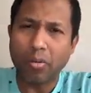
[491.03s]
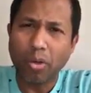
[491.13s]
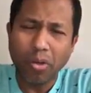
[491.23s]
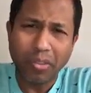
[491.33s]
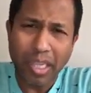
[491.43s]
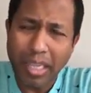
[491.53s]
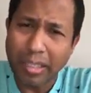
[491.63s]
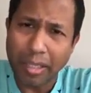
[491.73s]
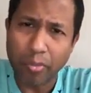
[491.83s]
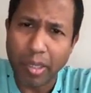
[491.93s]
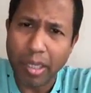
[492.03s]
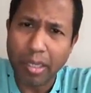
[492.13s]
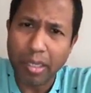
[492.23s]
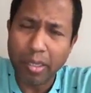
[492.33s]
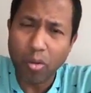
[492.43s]
We don't think that way.
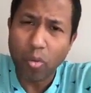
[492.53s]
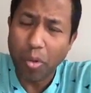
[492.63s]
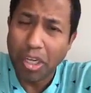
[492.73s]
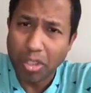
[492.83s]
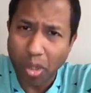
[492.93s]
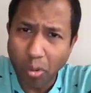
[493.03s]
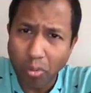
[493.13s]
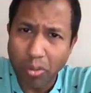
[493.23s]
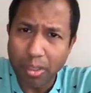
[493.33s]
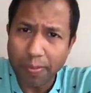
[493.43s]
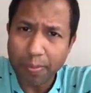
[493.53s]
We don't.